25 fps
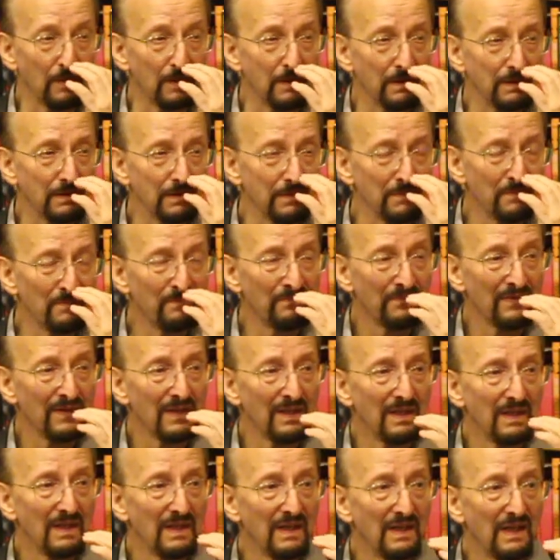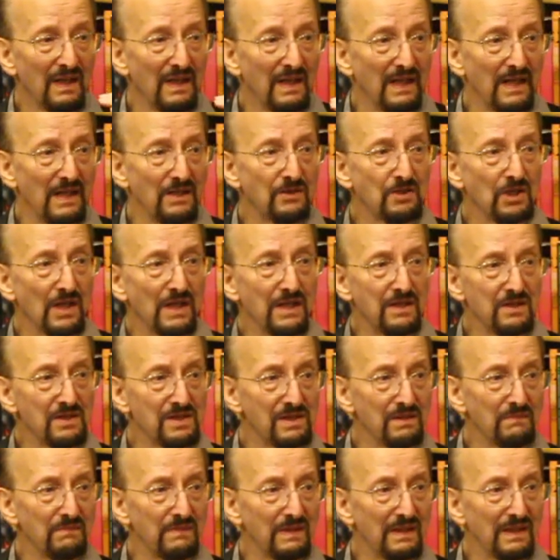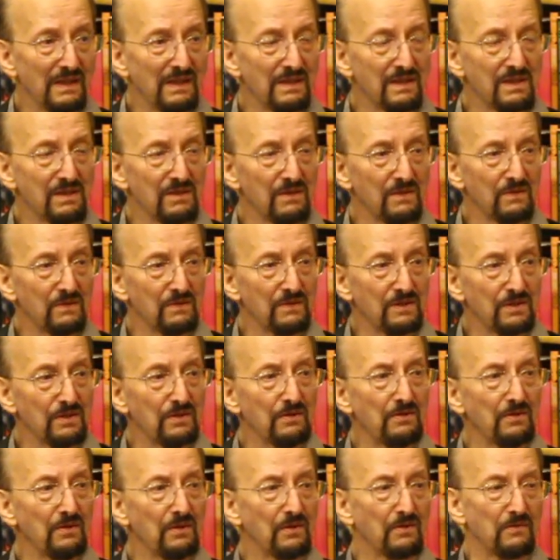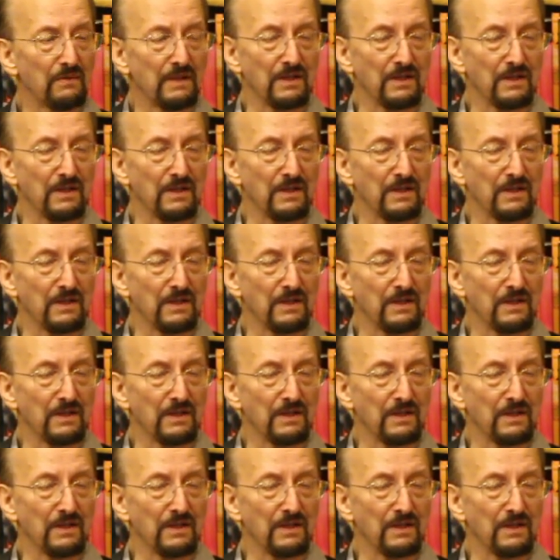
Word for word: work. He changed them into 2 new